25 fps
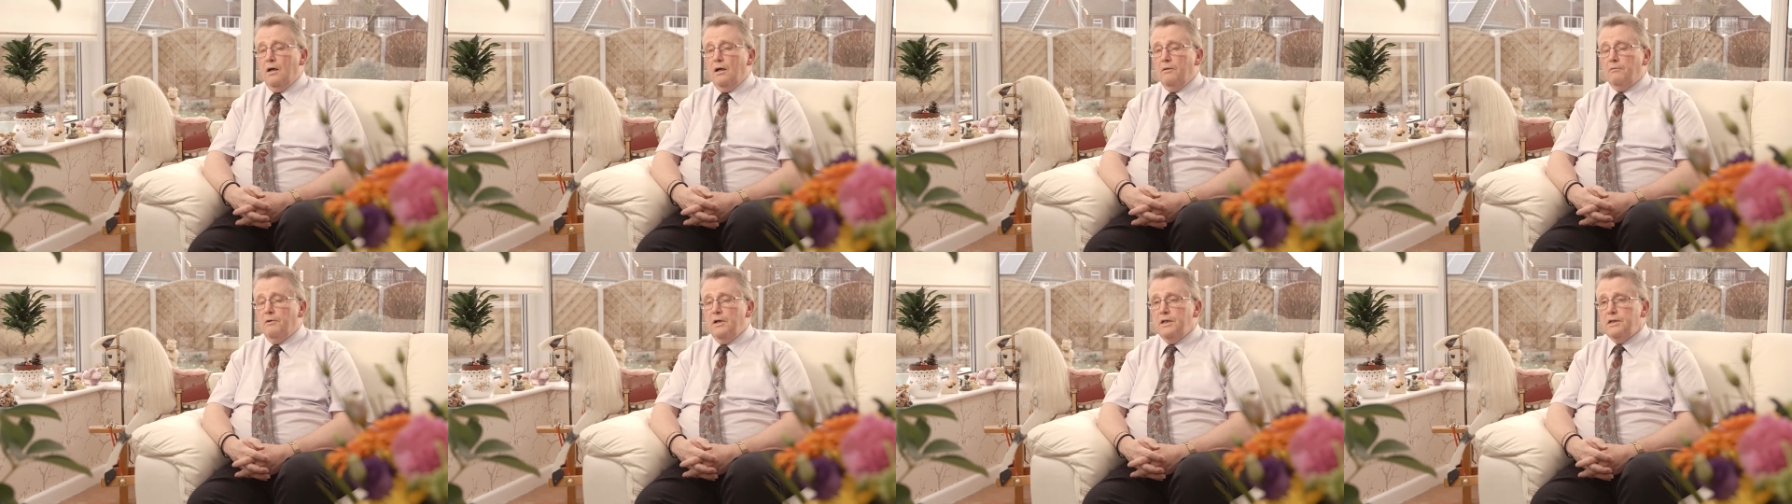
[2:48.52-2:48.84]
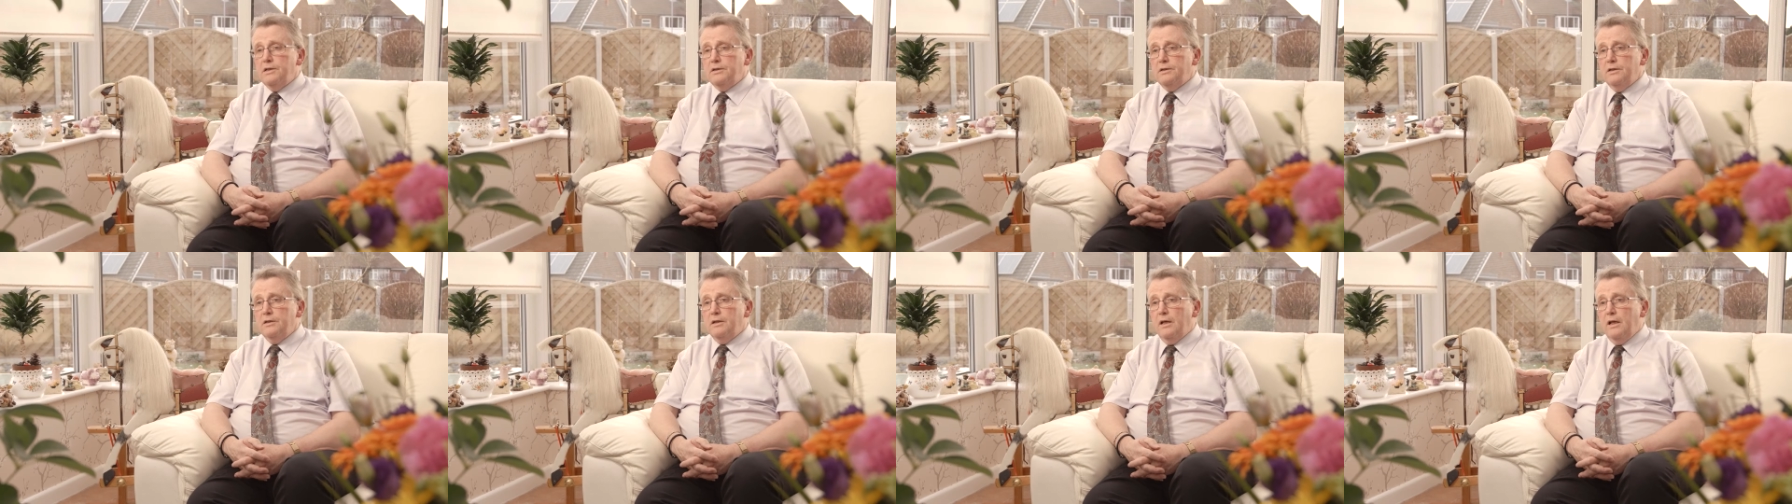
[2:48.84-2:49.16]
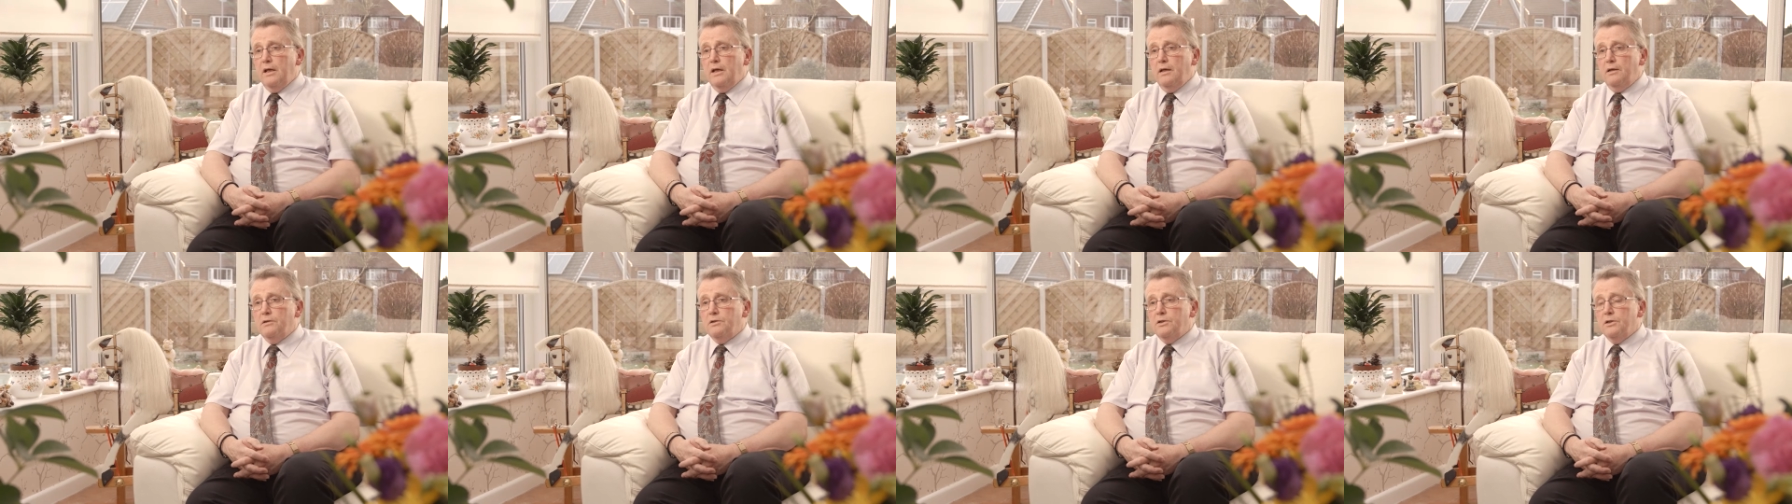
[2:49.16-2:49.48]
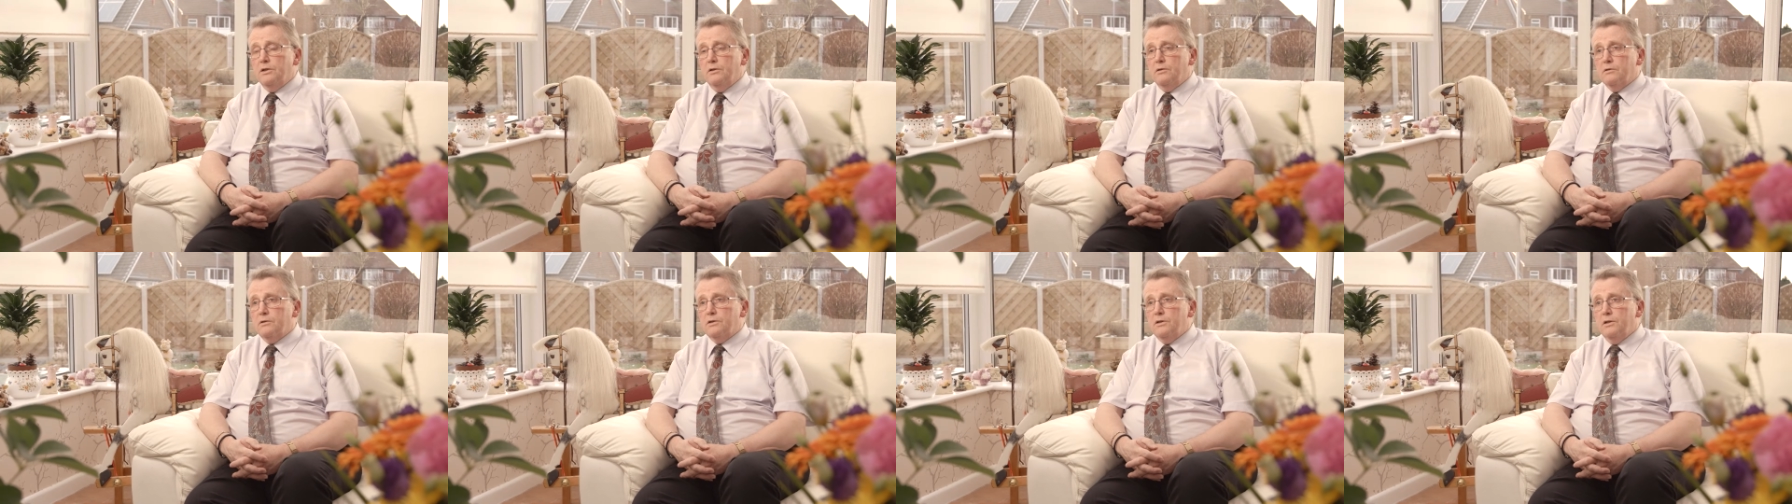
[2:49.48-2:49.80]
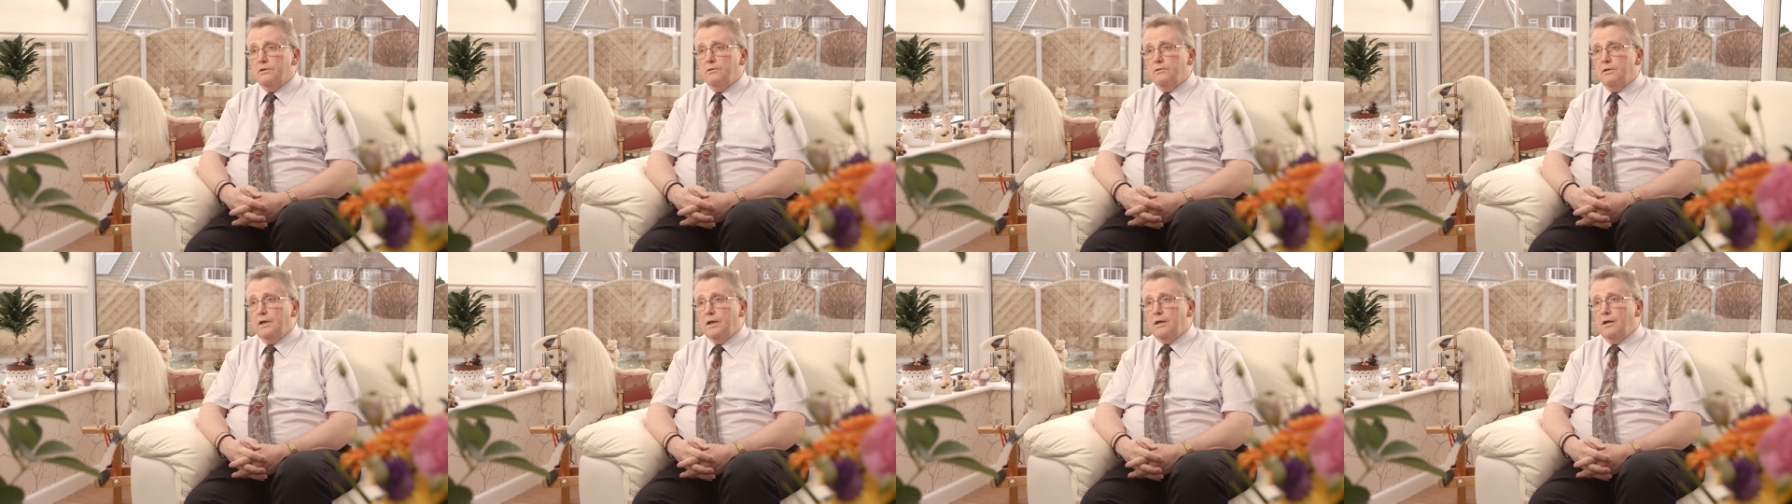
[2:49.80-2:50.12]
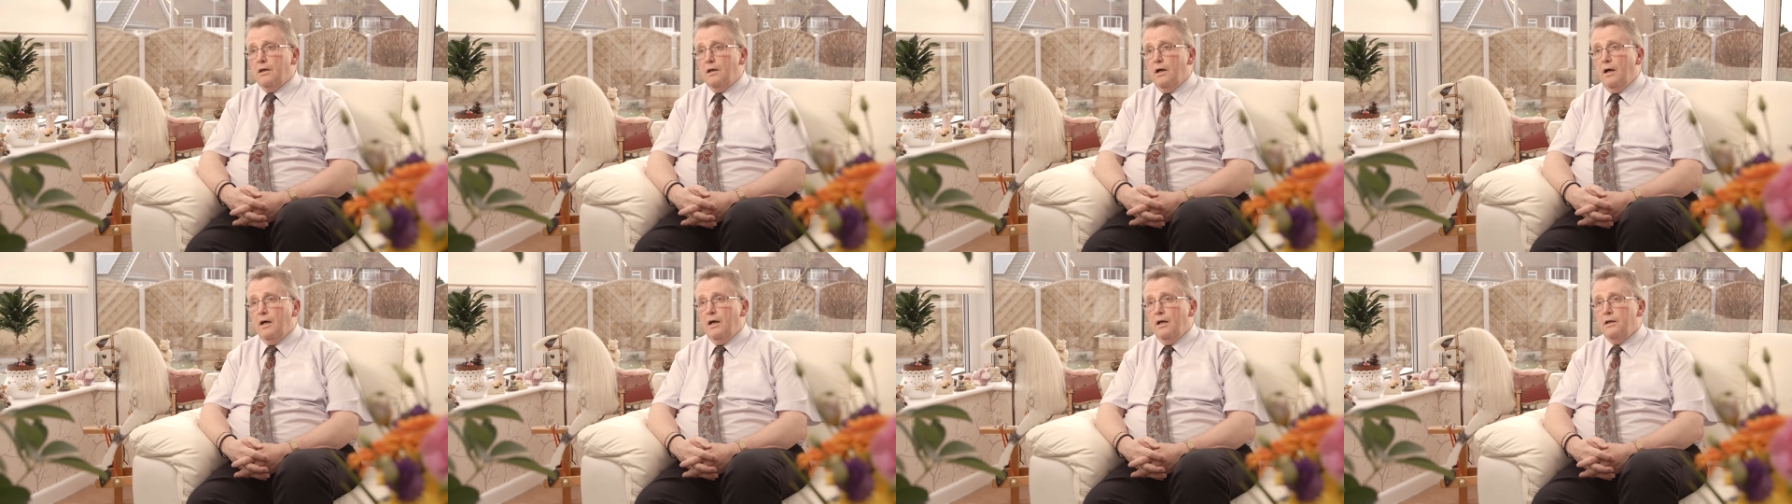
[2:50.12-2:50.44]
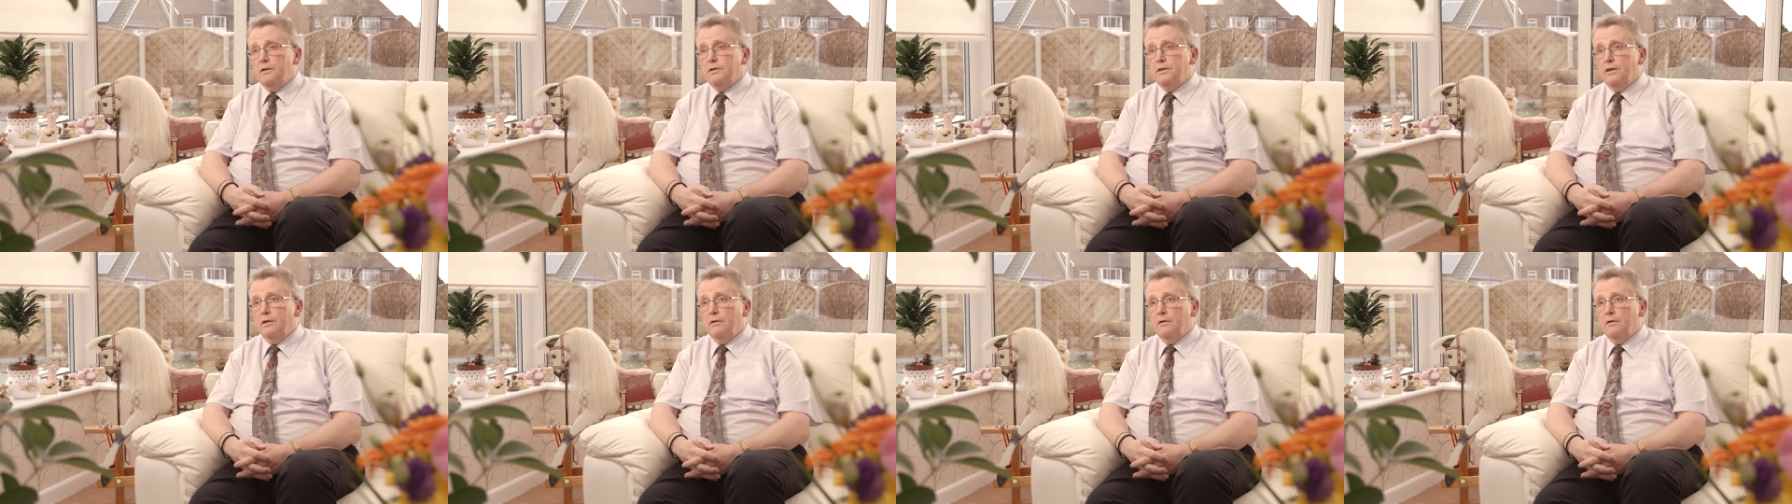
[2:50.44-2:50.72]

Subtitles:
I recently talked to a client